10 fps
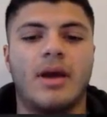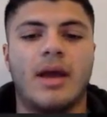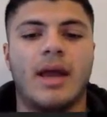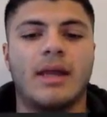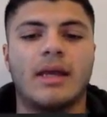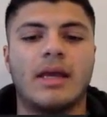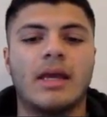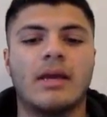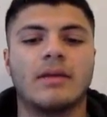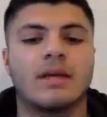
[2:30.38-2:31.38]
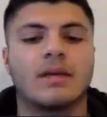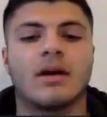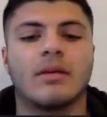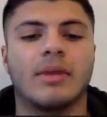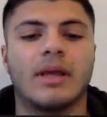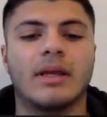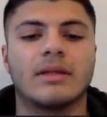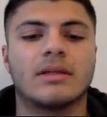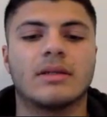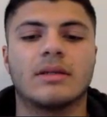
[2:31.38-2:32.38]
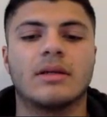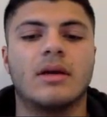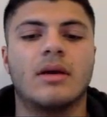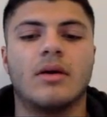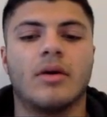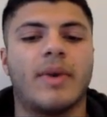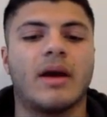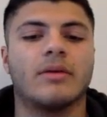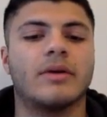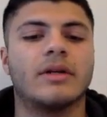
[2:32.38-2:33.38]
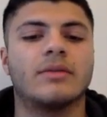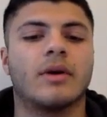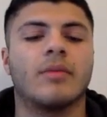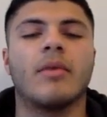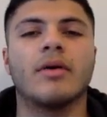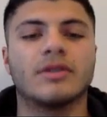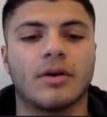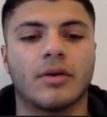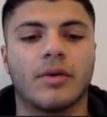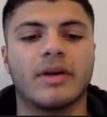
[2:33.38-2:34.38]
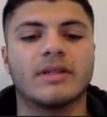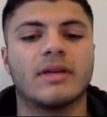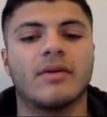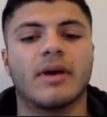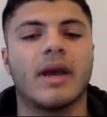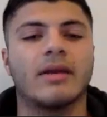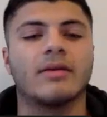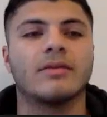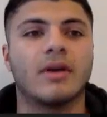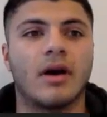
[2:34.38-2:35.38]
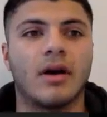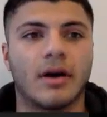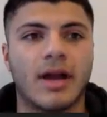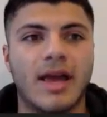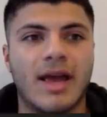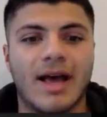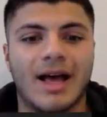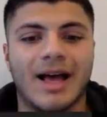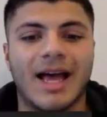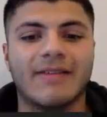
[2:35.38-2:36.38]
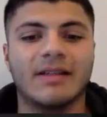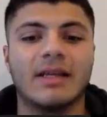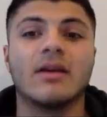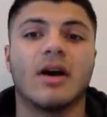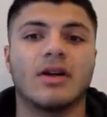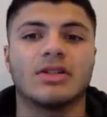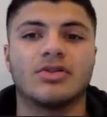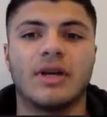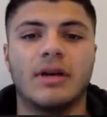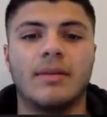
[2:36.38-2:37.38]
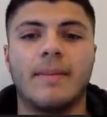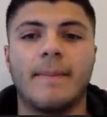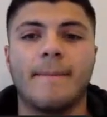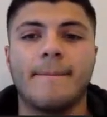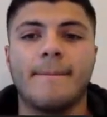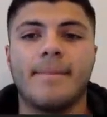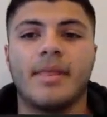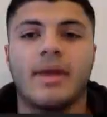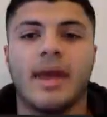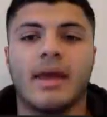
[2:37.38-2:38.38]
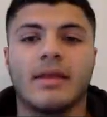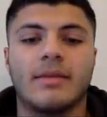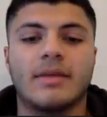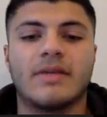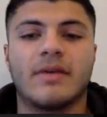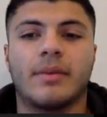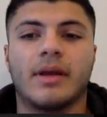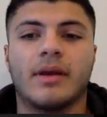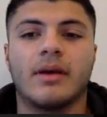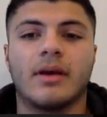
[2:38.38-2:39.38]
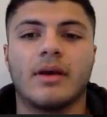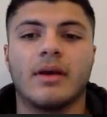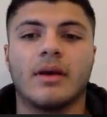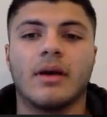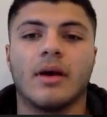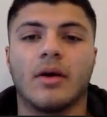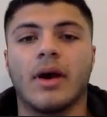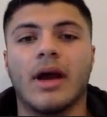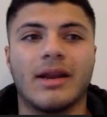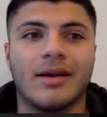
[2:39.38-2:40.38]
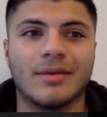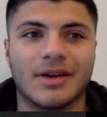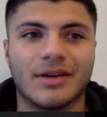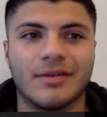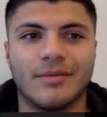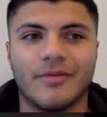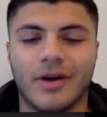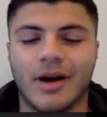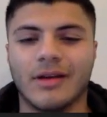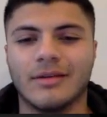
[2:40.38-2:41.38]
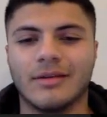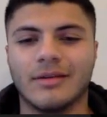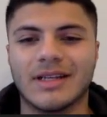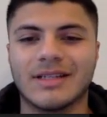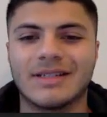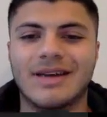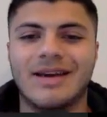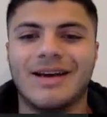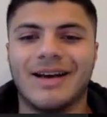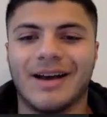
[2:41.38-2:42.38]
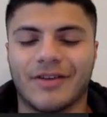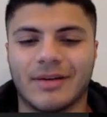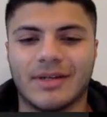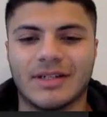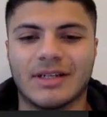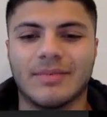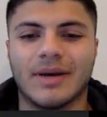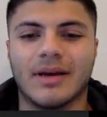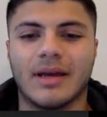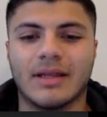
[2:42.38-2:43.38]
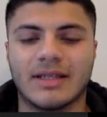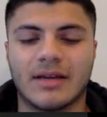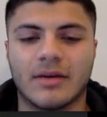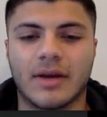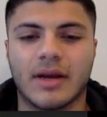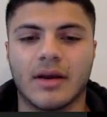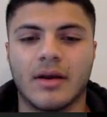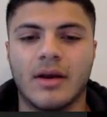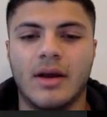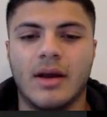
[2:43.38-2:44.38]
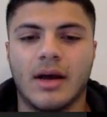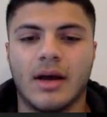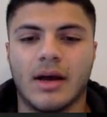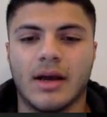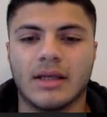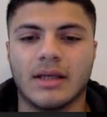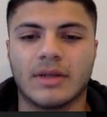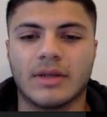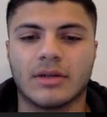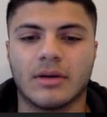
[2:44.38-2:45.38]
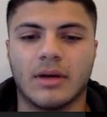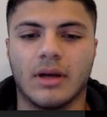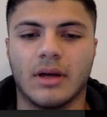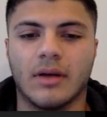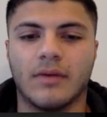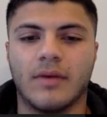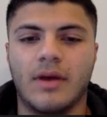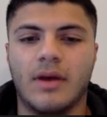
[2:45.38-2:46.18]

any tectonic plates or boundaries where most earthquakes and volcanoes are heavily concentrated. And the Pacific Plate, oh, and I'm sorry to mention this, I forgot to mention this, but in the center right here is a picture of